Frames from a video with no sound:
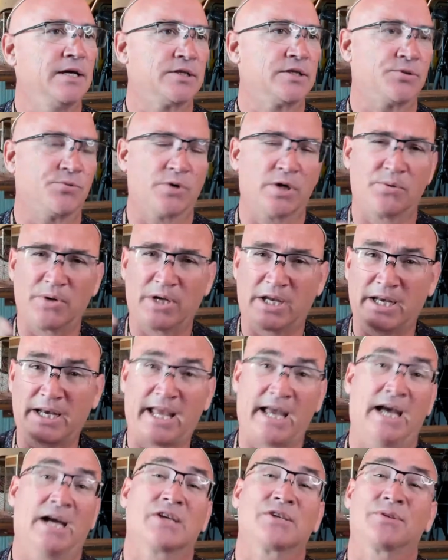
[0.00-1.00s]
to where we can
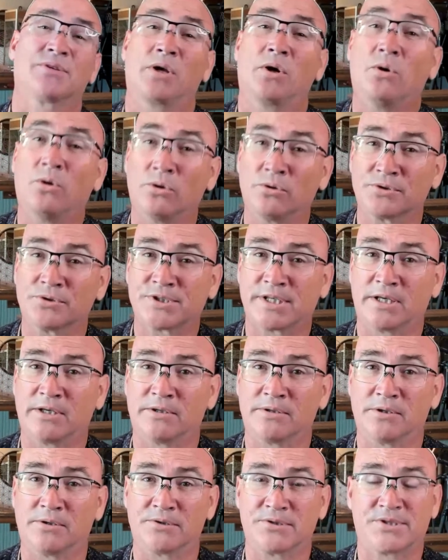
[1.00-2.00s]
actually
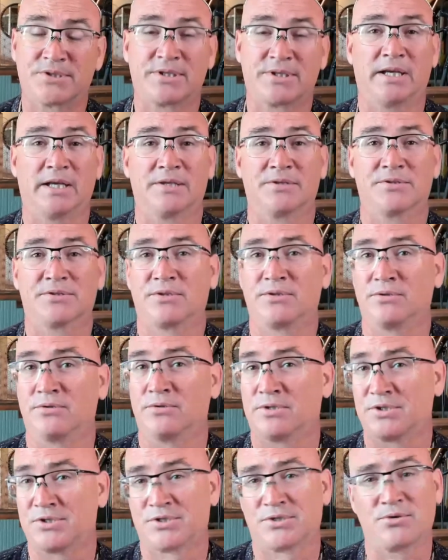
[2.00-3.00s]
wholesale those things to,
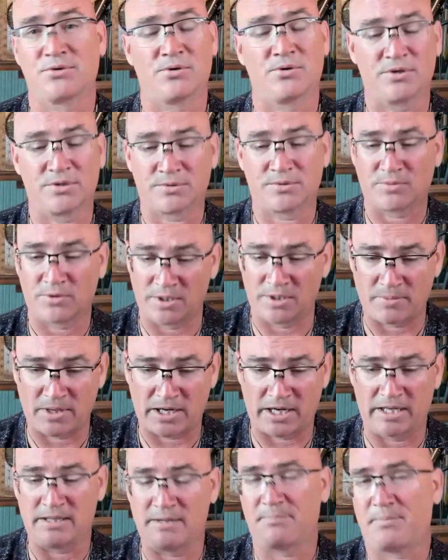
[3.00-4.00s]
to stores where you
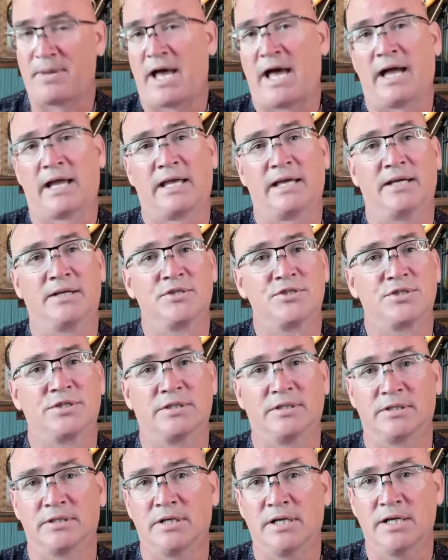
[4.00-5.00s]
buy the package
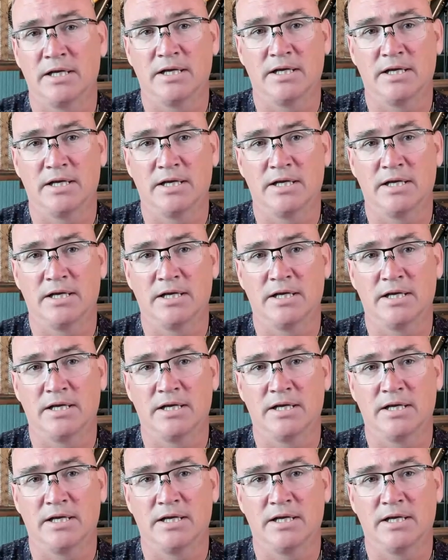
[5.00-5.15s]
and,